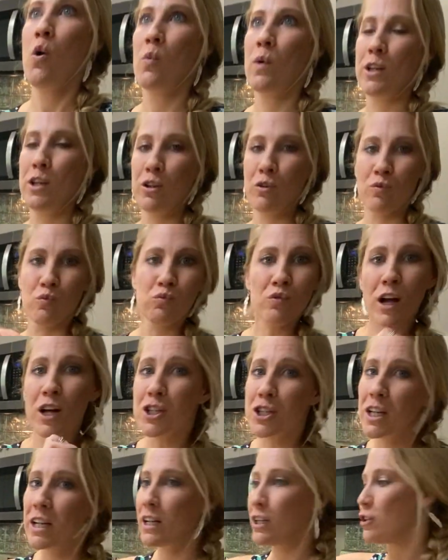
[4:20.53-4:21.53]
when you're
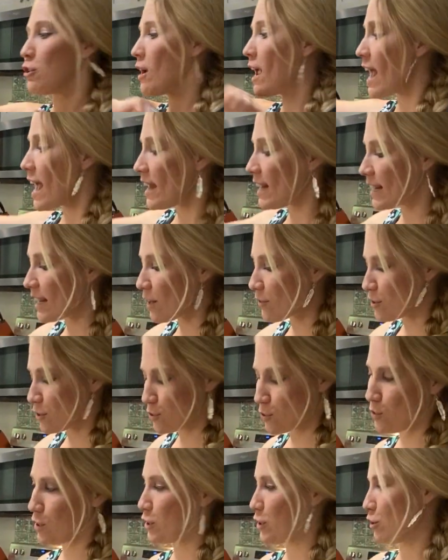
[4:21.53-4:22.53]
rushing and you're heading out the
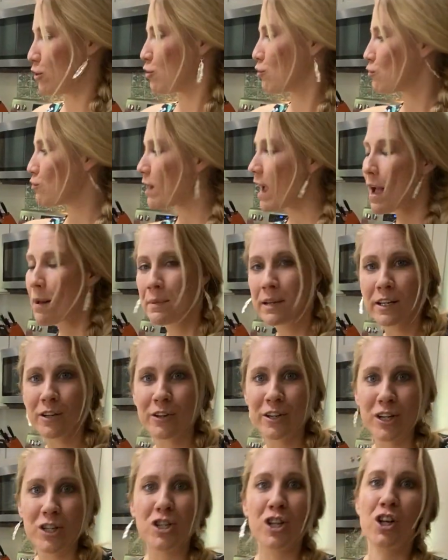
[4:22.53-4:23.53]
door and you're grabbing your
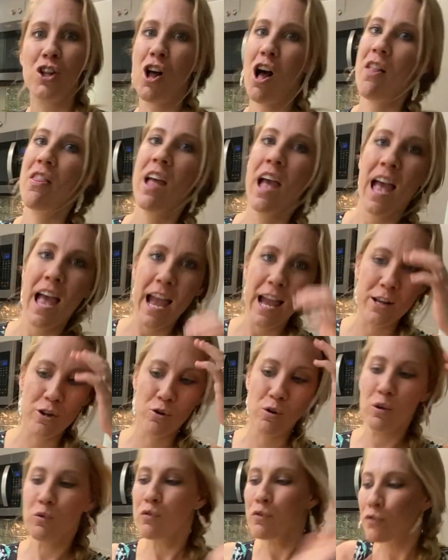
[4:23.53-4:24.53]
kitchen cloth and you're
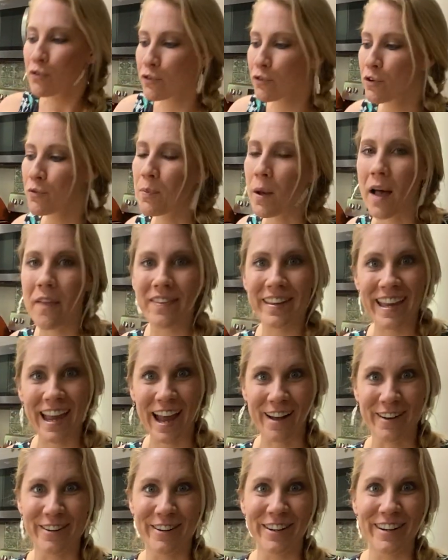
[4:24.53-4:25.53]
going whoop, whoop, on the
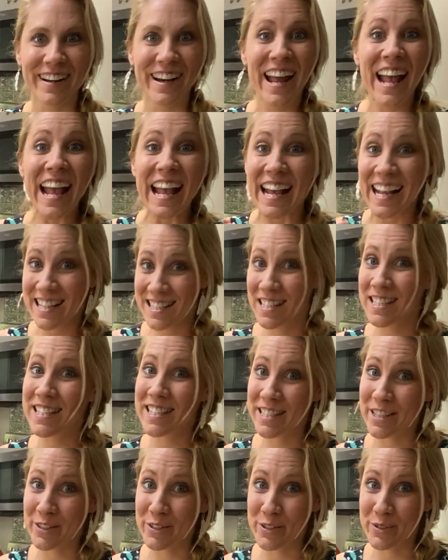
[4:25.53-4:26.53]
counter. Is it
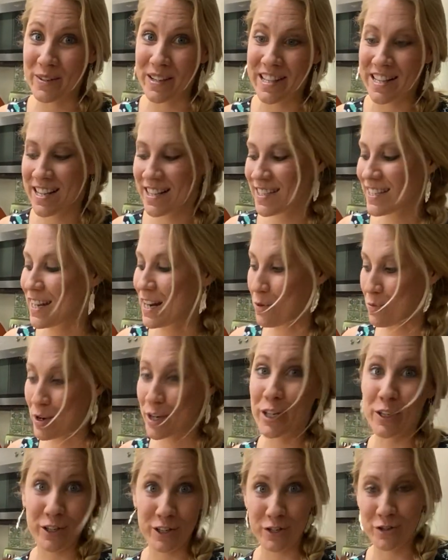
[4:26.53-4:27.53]
still doing this? And I want
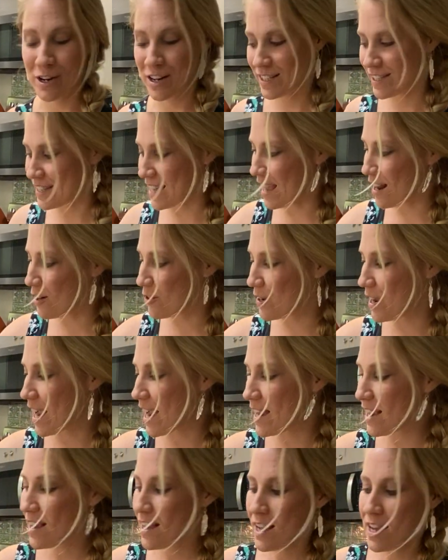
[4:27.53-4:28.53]
you to trust that,
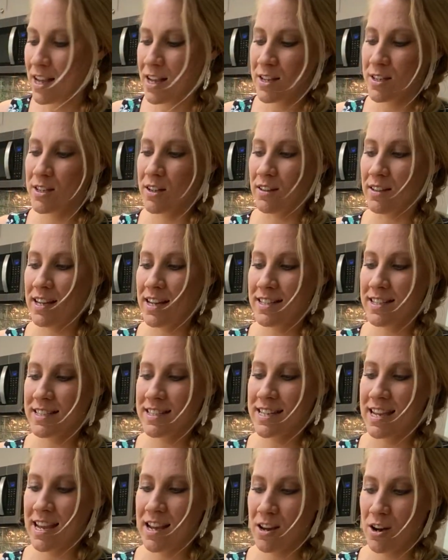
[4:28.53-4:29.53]
okay? So let's
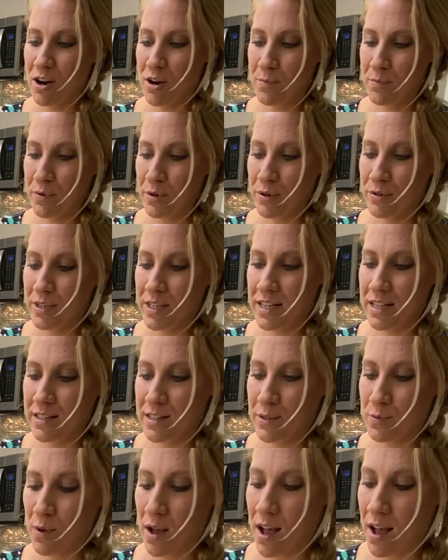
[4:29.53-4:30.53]
take our protein
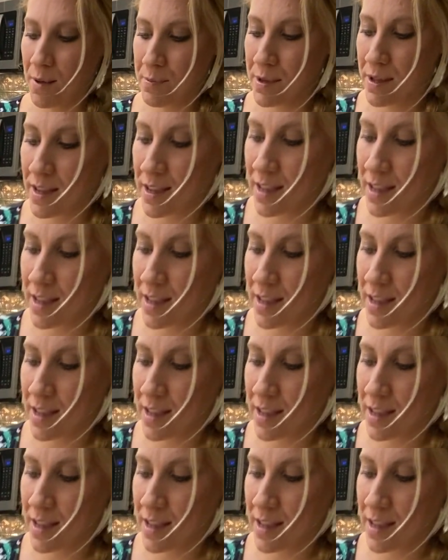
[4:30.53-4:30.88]
swab.